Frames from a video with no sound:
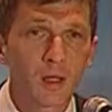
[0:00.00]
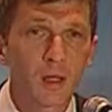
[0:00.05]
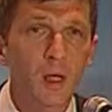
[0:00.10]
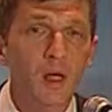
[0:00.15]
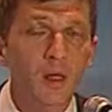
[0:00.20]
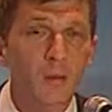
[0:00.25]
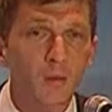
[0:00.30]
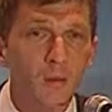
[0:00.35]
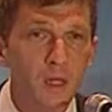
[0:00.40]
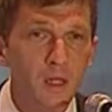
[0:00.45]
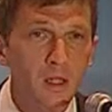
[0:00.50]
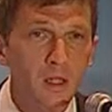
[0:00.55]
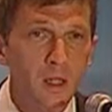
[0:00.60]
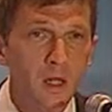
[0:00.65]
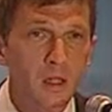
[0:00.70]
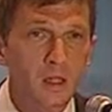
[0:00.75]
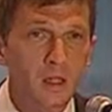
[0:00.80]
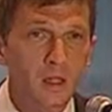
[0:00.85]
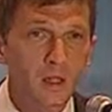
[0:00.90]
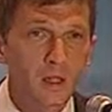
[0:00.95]
aside from
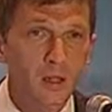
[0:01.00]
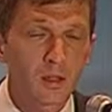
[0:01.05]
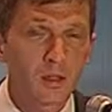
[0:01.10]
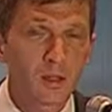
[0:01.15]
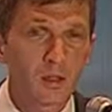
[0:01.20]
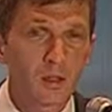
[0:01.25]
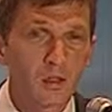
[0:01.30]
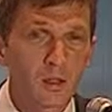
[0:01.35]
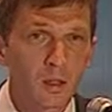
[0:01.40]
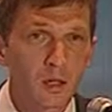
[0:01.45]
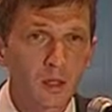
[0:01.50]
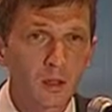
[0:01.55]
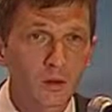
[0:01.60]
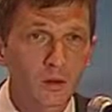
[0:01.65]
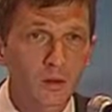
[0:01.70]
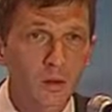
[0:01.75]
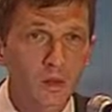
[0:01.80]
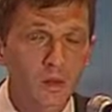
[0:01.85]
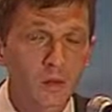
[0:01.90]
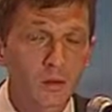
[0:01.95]
me here, there are
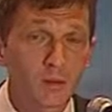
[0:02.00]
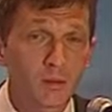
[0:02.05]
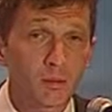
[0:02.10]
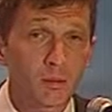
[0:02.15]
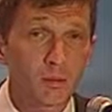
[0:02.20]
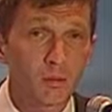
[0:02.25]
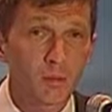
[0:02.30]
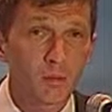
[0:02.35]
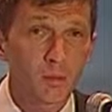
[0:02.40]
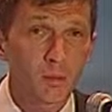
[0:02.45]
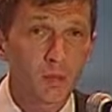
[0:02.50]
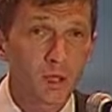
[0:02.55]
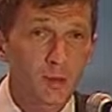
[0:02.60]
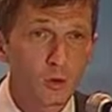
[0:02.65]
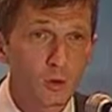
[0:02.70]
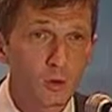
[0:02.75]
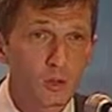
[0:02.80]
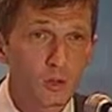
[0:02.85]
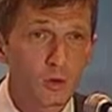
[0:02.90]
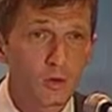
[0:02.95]
no more
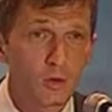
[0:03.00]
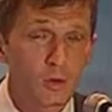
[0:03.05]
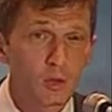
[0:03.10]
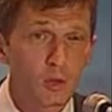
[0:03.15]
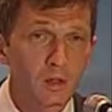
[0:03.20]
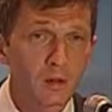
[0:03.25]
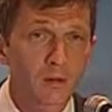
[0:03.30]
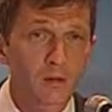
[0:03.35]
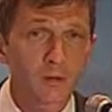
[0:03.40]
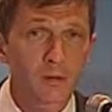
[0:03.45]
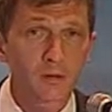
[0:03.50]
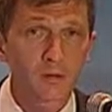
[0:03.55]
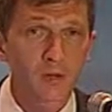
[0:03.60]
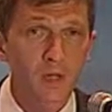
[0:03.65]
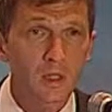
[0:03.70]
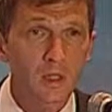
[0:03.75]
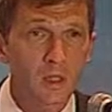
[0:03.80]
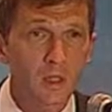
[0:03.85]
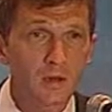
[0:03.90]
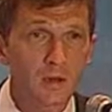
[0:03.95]
colleagues who
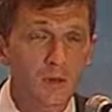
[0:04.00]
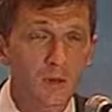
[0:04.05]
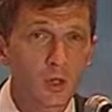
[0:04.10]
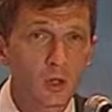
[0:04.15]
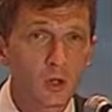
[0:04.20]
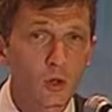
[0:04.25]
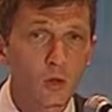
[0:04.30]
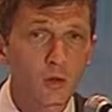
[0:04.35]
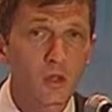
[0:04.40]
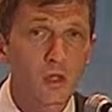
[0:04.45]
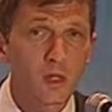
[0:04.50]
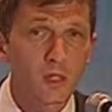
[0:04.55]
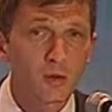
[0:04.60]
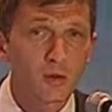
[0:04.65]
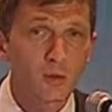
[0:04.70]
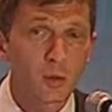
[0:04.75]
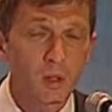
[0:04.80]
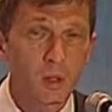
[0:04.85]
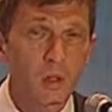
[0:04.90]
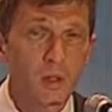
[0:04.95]
were present
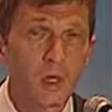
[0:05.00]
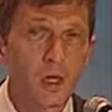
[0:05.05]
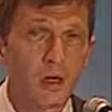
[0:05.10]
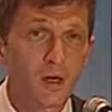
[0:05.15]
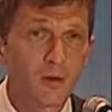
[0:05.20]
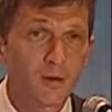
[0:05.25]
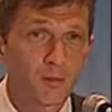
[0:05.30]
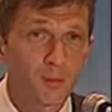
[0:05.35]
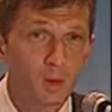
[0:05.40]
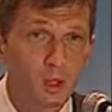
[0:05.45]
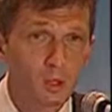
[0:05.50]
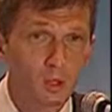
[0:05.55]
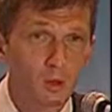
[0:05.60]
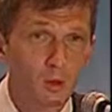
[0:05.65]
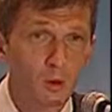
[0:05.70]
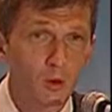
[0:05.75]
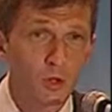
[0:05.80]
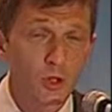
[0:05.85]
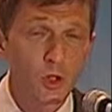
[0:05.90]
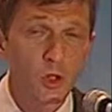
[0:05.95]
as part
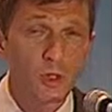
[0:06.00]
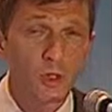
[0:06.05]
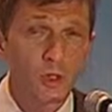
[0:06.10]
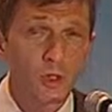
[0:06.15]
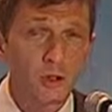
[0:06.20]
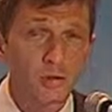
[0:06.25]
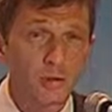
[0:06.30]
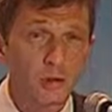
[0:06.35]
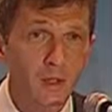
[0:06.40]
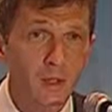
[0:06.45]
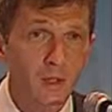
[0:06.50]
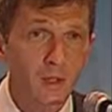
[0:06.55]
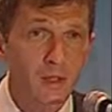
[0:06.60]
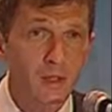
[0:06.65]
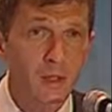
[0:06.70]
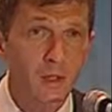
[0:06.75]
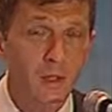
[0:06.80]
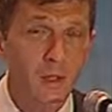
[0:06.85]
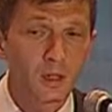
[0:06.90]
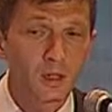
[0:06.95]
of the
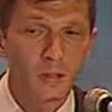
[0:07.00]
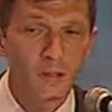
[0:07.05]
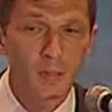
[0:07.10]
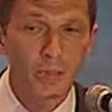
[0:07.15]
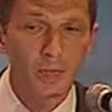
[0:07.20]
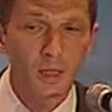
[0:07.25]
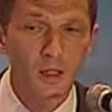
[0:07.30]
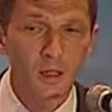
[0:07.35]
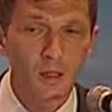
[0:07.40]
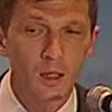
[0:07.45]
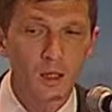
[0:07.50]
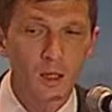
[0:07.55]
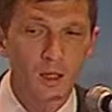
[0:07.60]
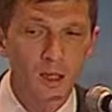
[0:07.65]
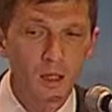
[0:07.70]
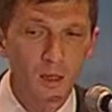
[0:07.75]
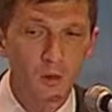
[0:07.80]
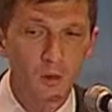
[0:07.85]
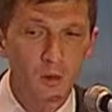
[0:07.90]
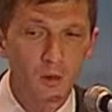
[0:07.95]
bigger group
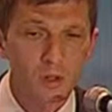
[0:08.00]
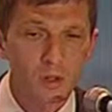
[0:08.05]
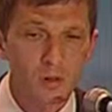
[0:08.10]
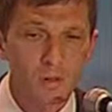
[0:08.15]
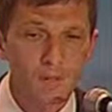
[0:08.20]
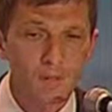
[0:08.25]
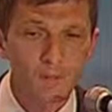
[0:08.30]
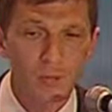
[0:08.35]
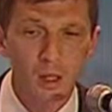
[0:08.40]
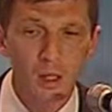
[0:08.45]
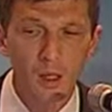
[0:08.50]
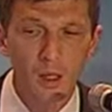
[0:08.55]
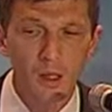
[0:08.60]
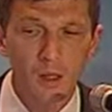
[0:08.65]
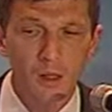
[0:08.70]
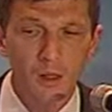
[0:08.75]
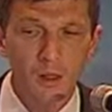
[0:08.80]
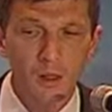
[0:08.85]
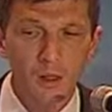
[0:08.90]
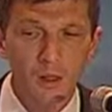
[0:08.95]
in the
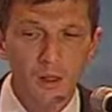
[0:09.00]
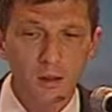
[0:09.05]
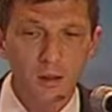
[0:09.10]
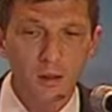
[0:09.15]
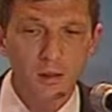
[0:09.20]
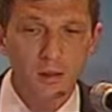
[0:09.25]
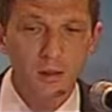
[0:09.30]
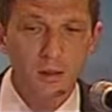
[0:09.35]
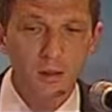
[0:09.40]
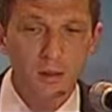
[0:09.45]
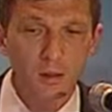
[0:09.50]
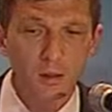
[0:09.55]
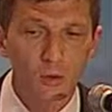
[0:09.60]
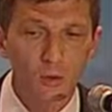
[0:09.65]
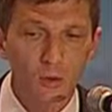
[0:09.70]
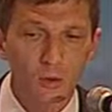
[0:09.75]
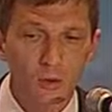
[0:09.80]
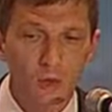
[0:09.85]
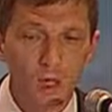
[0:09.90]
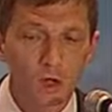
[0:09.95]
previous Rakurs
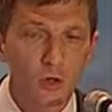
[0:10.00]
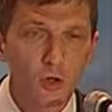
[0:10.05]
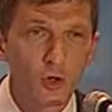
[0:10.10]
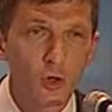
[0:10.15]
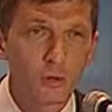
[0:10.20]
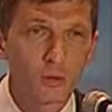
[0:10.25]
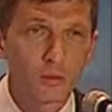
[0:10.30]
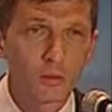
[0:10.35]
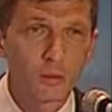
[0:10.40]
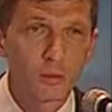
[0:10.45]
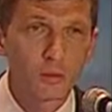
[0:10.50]
conferences.